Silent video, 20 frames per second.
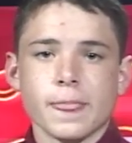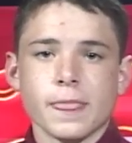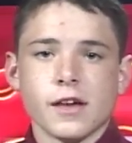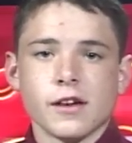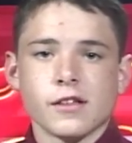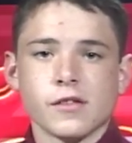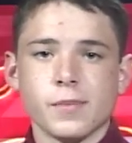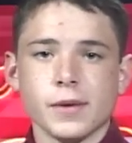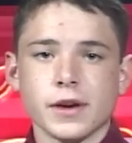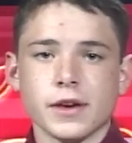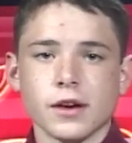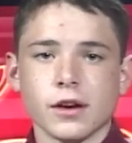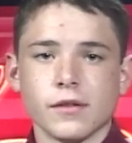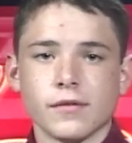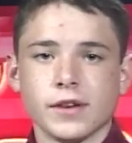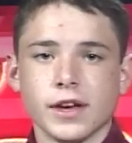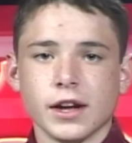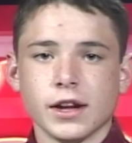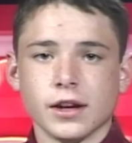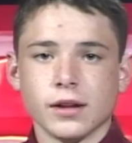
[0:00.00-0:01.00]
Speaking
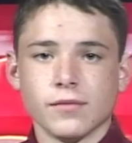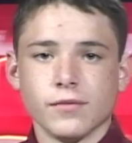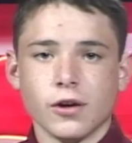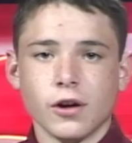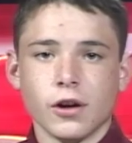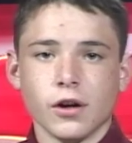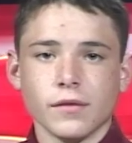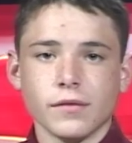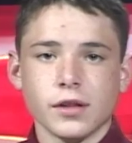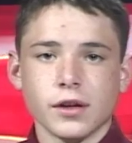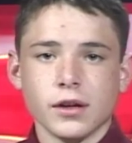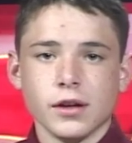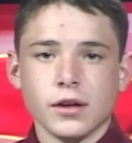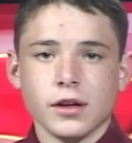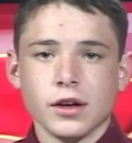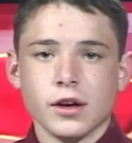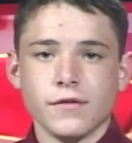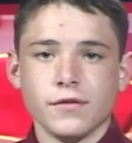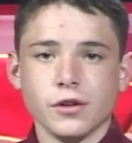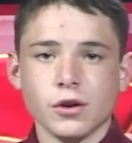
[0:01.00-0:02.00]
of getting involved,
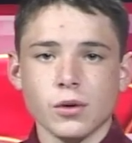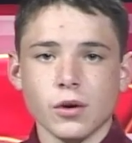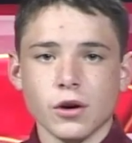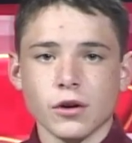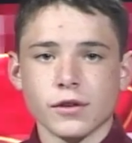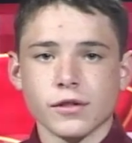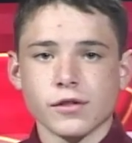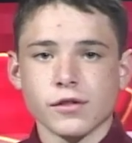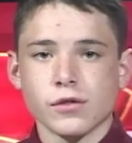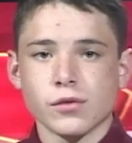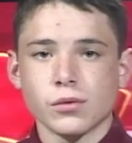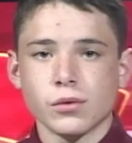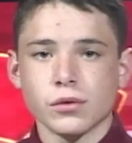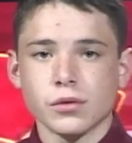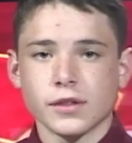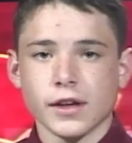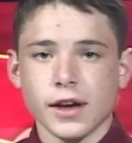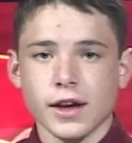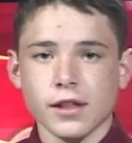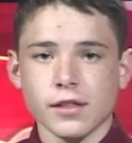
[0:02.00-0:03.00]
if you are in school
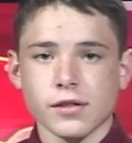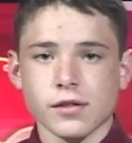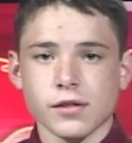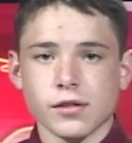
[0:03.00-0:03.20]
dance,